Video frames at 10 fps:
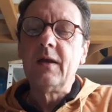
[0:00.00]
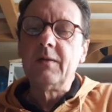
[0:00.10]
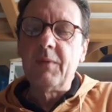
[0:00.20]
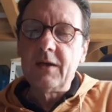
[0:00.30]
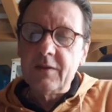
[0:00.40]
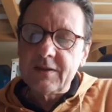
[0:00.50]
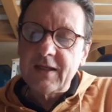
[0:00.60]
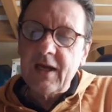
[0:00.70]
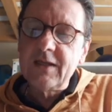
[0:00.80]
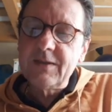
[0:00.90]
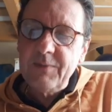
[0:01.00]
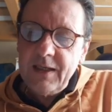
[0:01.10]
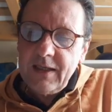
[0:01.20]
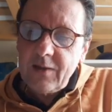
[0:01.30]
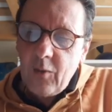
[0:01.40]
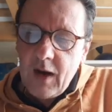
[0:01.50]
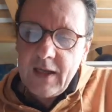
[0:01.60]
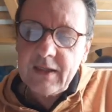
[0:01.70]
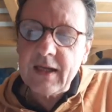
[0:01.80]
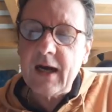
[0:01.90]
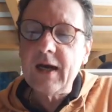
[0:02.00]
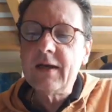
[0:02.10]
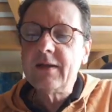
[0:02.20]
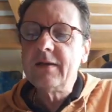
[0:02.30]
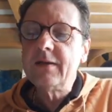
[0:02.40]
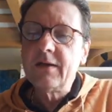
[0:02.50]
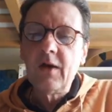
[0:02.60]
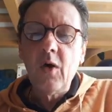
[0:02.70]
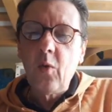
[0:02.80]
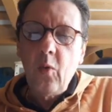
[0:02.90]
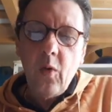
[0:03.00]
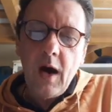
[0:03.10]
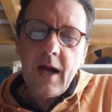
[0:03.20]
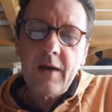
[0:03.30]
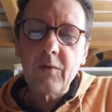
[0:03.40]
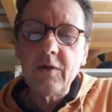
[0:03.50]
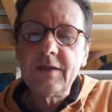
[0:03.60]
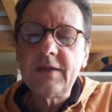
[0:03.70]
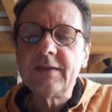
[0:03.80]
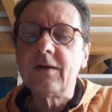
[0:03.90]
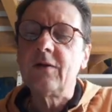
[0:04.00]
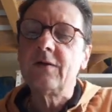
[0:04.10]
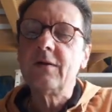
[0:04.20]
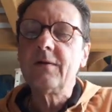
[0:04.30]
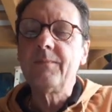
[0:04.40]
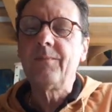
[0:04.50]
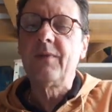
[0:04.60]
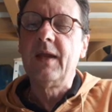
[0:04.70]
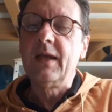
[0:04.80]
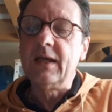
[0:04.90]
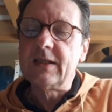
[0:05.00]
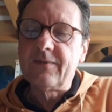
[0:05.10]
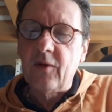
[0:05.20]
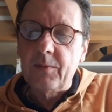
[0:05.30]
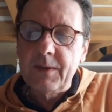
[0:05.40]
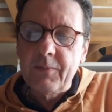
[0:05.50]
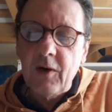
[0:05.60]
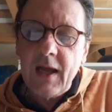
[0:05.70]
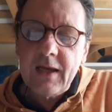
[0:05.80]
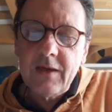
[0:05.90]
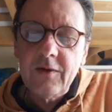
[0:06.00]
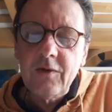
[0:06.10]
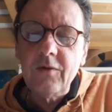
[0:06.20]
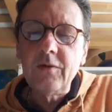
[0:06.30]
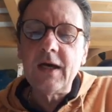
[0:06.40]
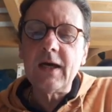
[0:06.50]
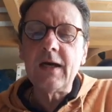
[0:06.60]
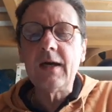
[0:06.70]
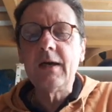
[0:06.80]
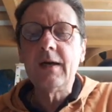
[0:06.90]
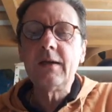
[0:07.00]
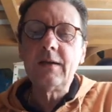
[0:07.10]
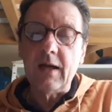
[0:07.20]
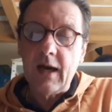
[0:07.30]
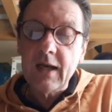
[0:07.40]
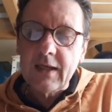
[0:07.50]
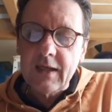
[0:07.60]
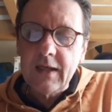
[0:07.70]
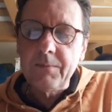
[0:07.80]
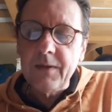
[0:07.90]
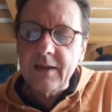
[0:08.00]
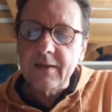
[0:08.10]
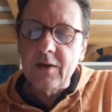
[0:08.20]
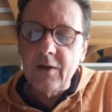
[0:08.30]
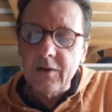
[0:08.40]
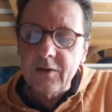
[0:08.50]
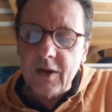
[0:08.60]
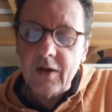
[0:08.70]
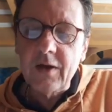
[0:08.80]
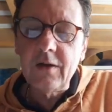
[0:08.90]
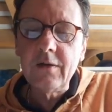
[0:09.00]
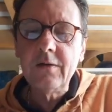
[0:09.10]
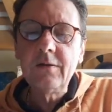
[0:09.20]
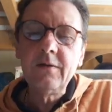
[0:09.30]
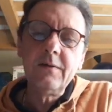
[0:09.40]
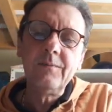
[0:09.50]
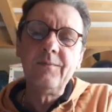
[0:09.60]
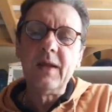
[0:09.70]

But the sun's been quite kind while I wrote this song. It's for people like you that I keep it turned on.